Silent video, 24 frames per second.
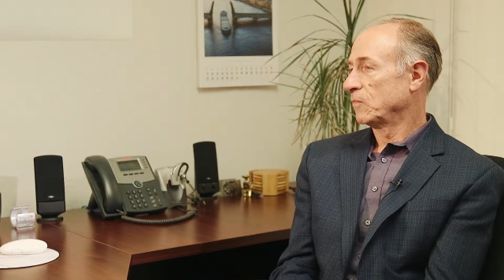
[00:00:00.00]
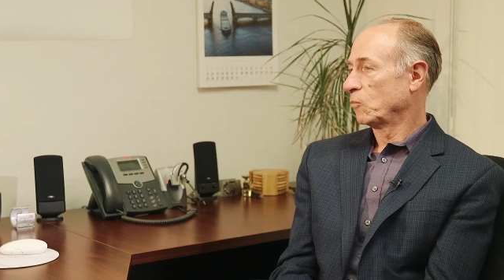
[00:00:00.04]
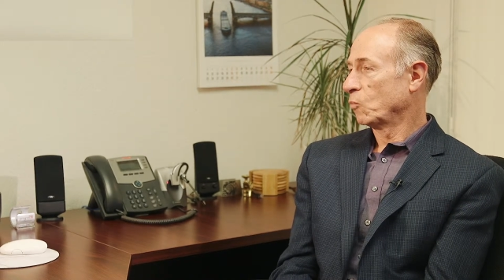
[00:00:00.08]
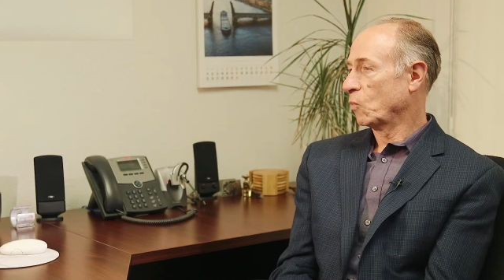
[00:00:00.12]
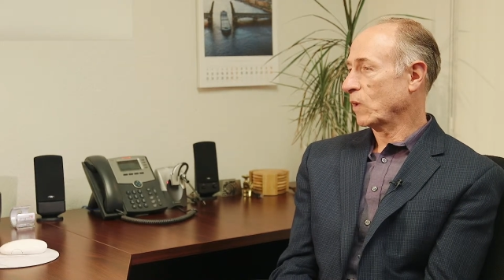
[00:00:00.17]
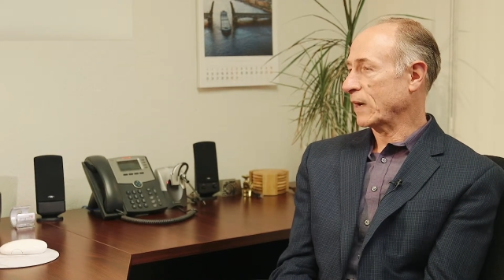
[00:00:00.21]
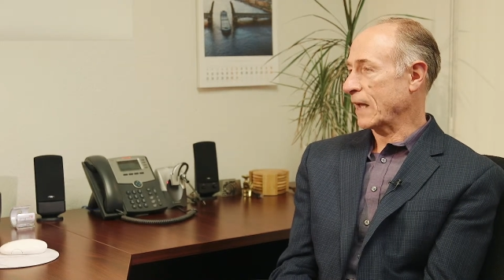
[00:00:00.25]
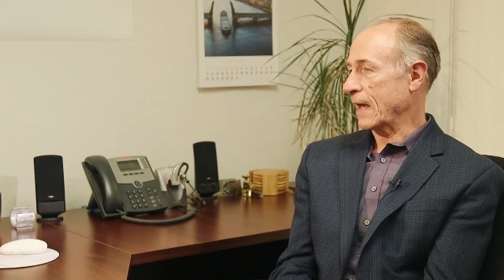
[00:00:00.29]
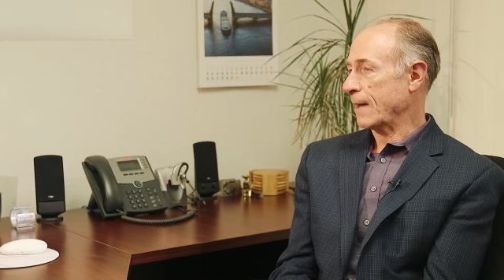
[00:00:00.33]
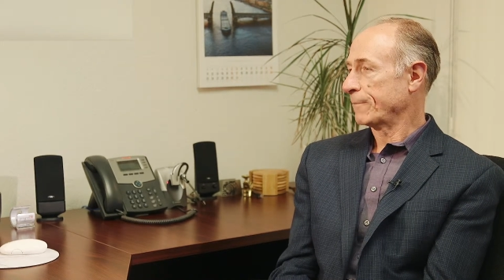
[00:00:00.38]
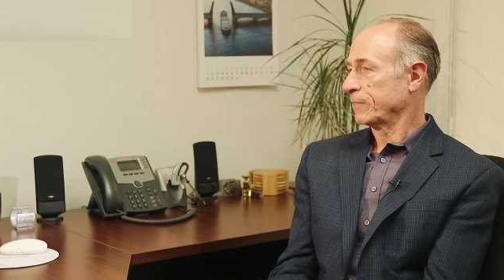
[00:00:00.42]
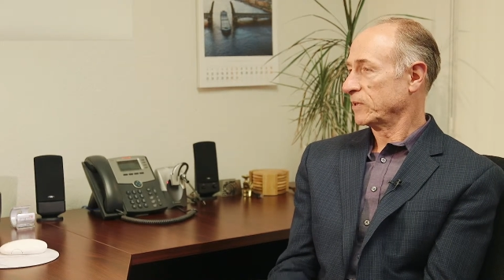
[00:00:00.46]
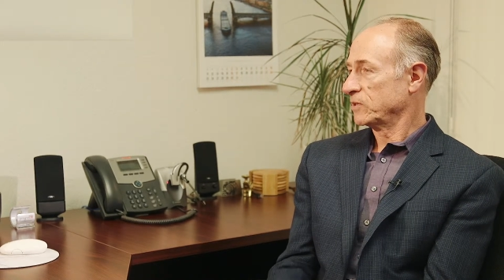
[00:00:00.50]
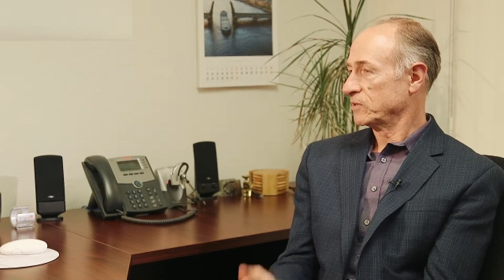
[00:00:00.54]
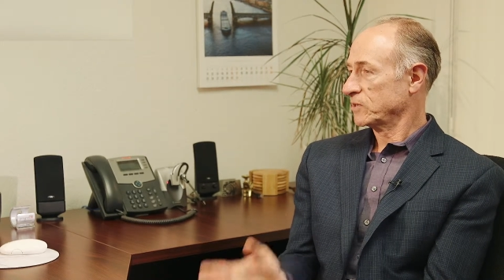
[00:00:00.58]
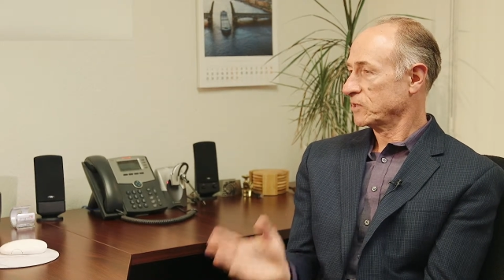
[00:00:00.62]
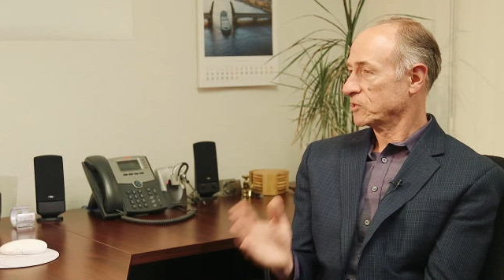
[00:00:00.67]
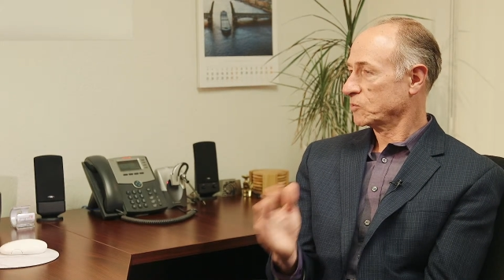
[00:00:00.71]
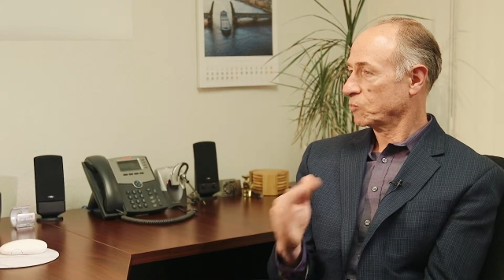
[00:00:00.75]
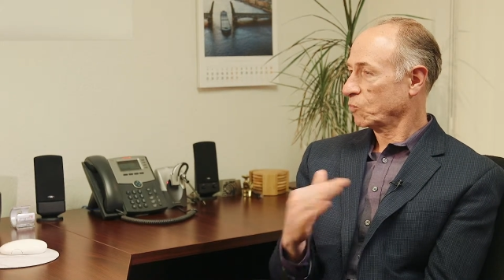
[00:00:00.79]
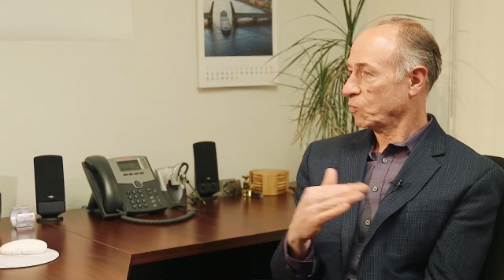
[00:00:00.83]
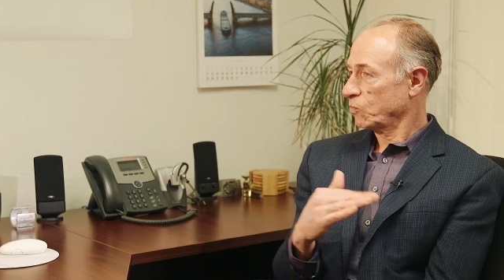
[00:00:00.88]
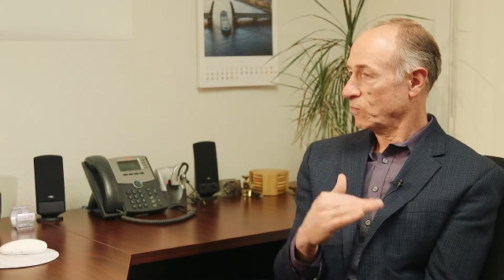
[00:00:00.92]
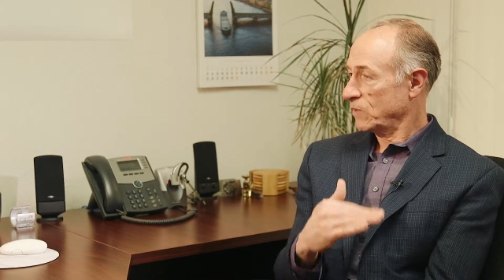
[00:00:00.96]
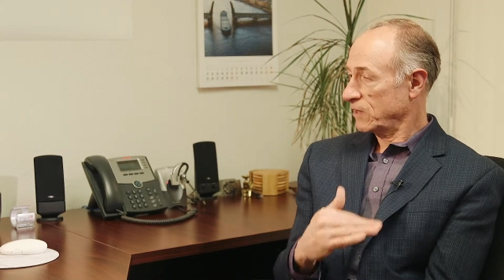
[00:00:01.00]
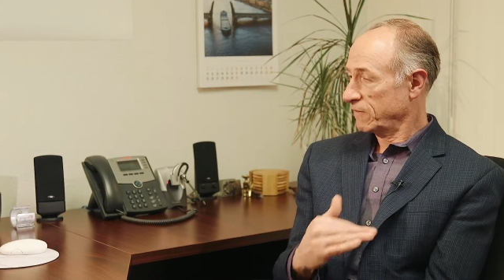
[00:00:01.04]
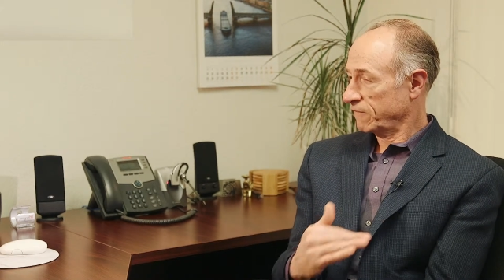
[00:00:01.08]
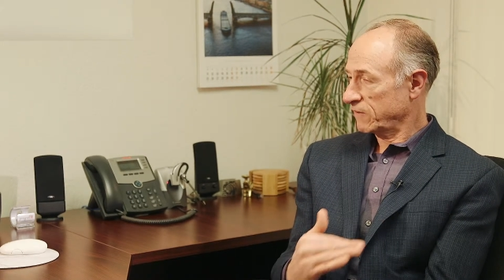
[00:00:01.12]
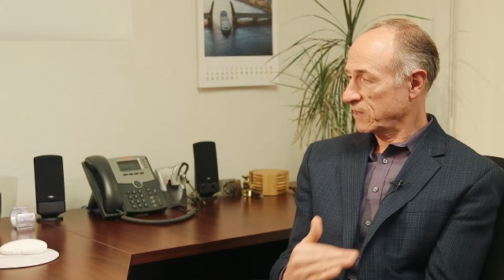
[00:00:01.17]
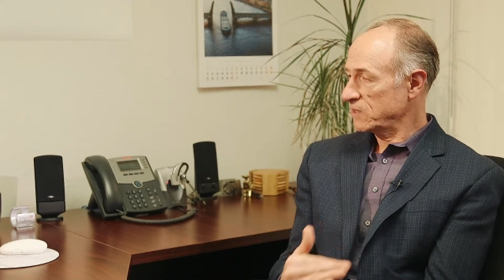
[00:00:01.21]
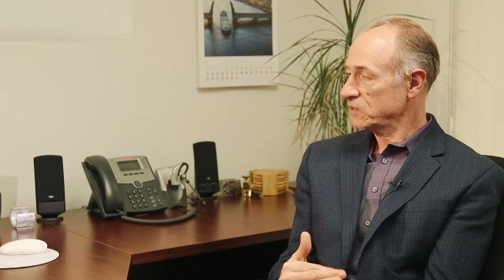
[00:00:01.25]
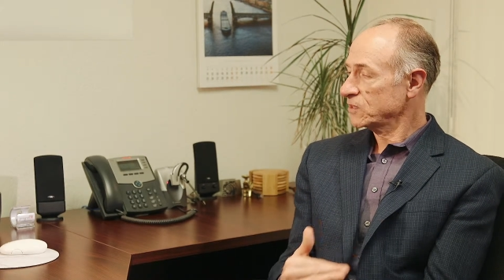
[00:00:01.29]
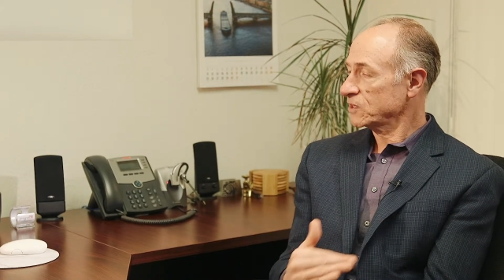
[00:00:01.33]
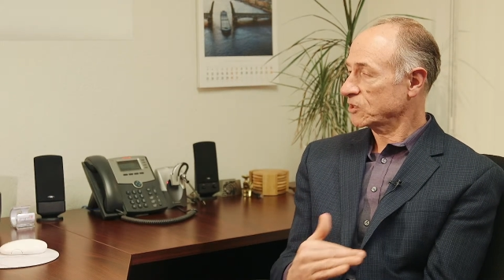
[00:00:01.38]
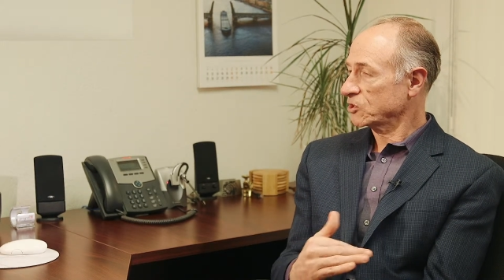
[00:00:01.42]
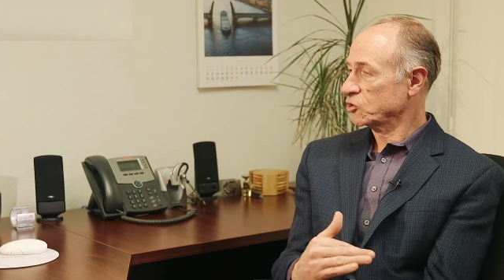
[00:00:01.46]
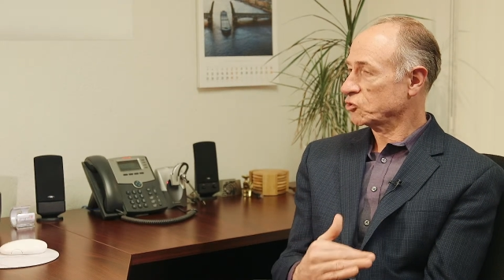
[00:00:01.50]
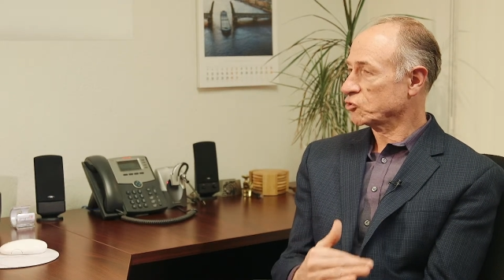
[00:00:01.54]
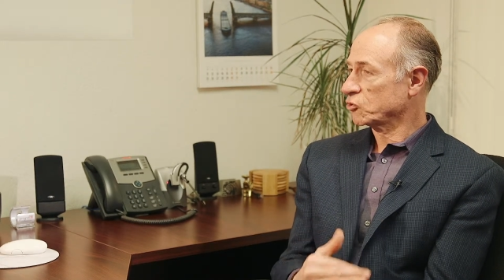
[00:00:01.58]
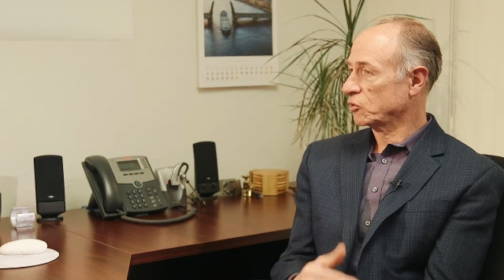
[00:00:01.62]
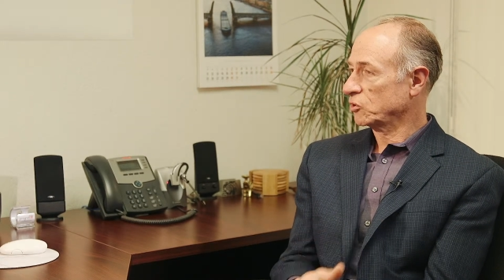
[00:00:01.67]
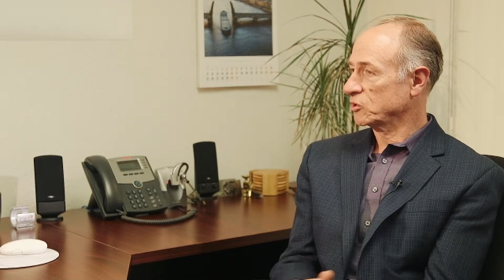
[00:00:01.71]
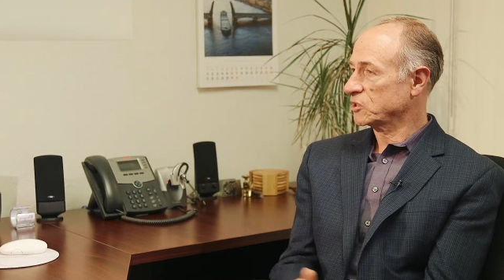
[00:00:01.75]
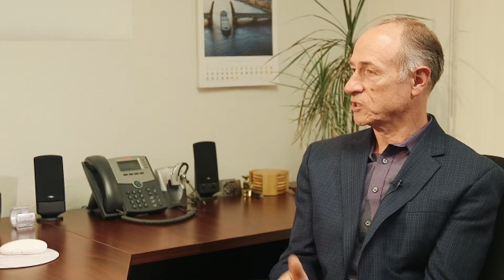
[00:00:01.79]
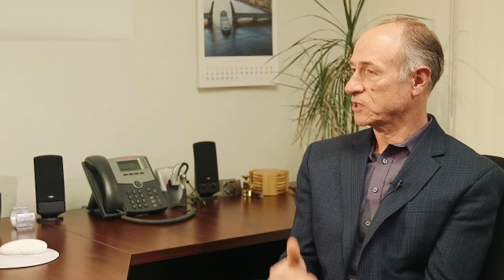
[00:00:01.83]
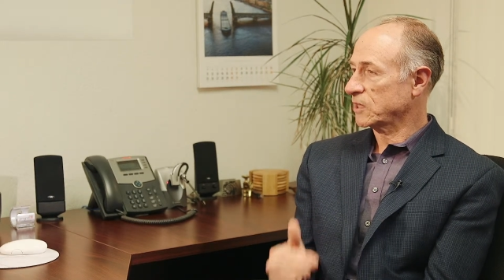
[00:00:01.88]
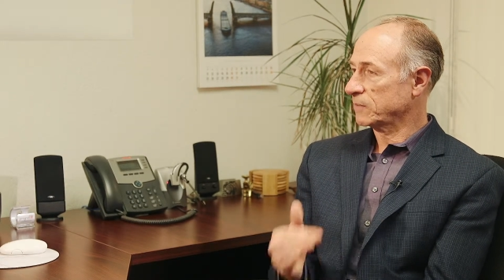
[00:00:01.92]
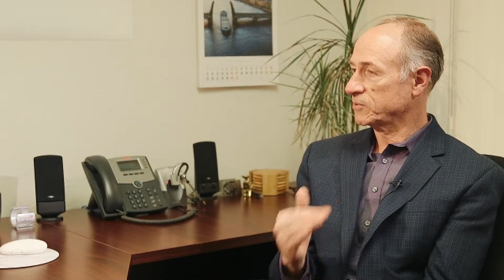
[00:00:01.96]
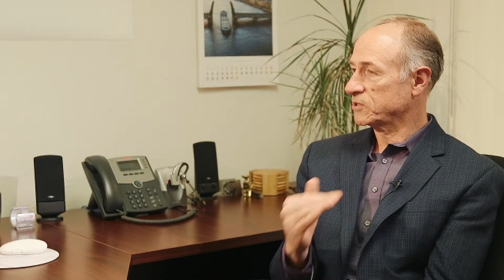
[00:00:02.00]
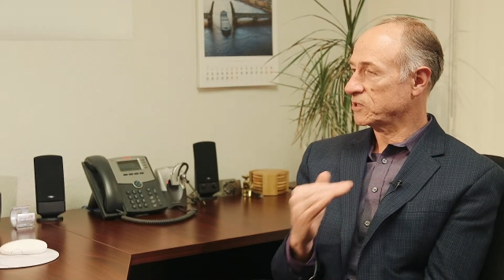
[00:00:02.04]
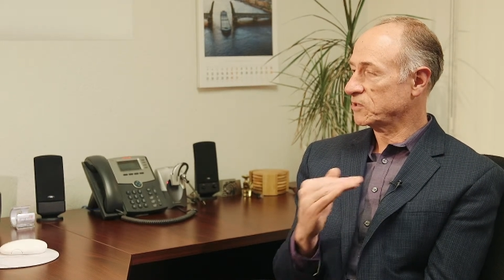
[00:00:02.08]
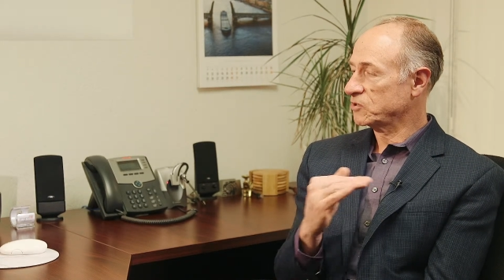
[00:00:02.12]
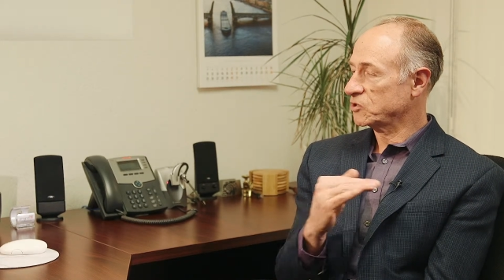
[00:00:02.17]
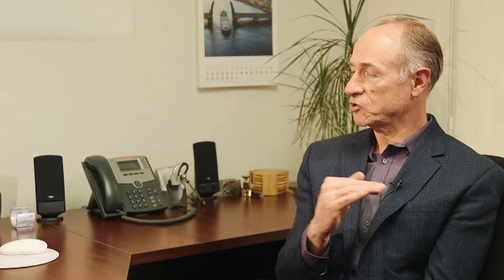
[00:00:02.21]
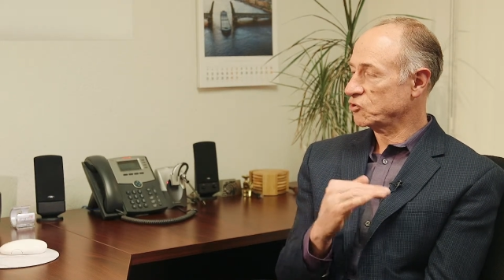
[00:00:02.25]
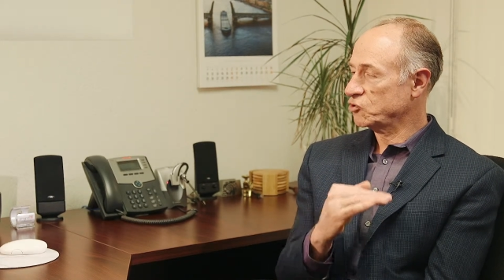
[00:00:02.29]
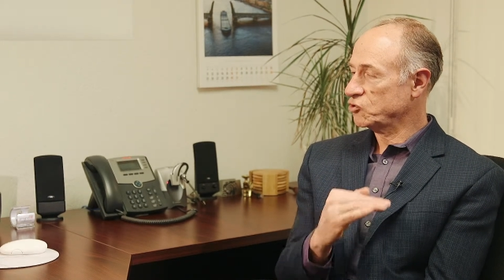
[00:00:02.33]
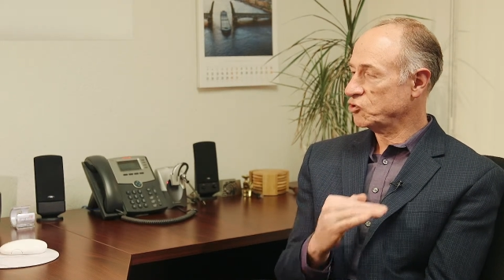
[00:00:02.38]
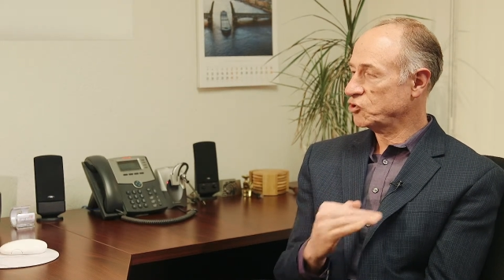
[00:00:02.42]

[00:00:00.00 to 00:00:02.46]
what happens is, if it is a controlled substance,